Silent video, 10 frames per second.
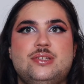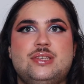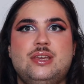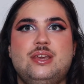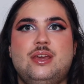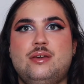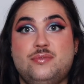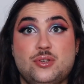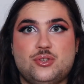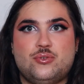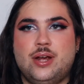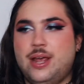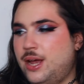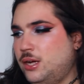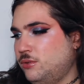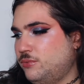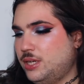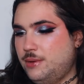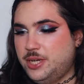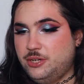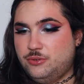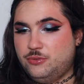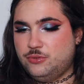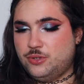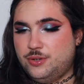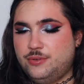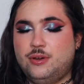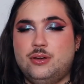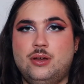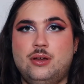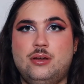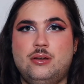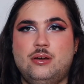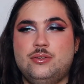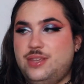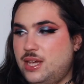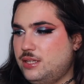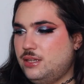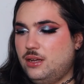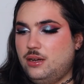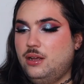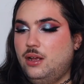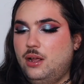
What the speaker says: skincare first try out when I made an order on e.l.f.